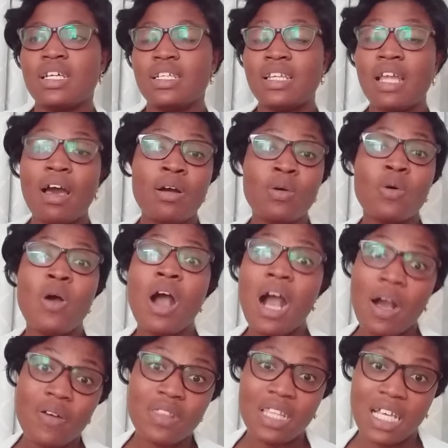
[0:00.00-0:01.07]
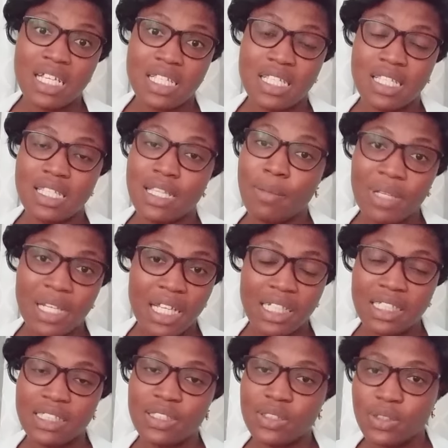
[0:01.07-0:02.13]
Now, how does the
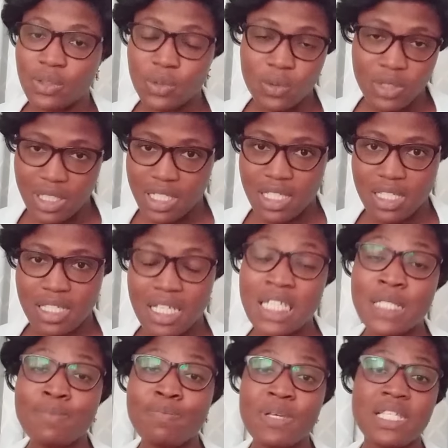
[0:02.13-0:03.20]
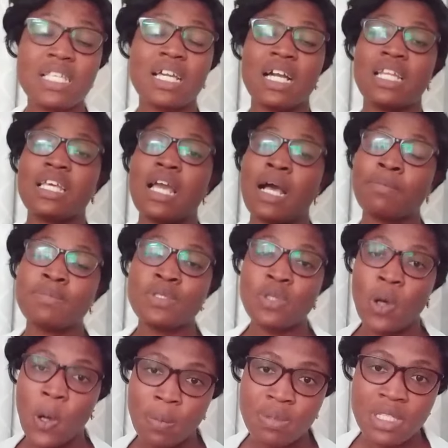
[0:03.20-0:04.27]
melanin do this? It basically
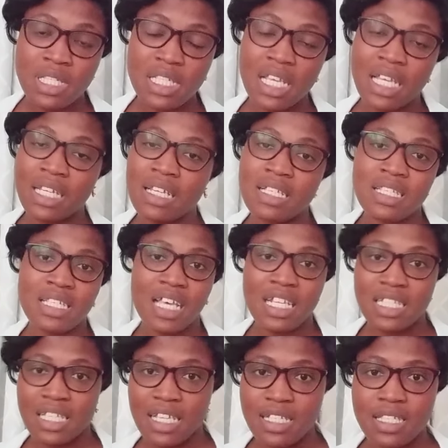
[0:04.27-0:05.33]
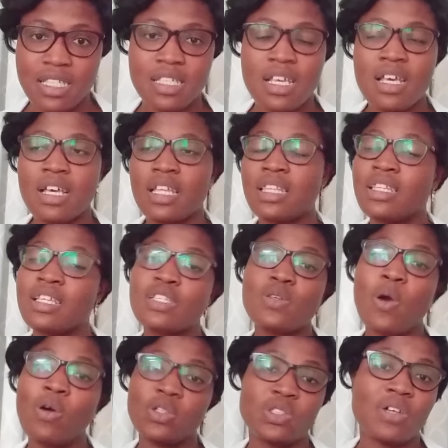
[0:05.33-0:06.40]
absorbs and then scatters these
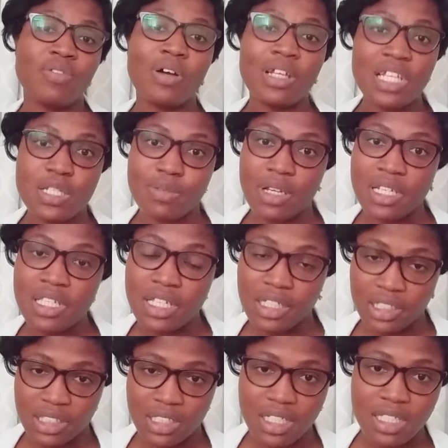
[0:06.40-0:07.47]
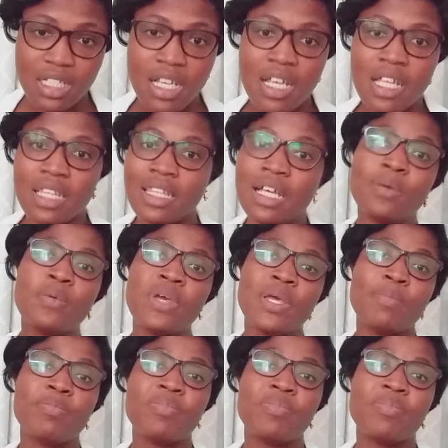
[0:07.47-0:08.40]
ultraviolet radiations, that way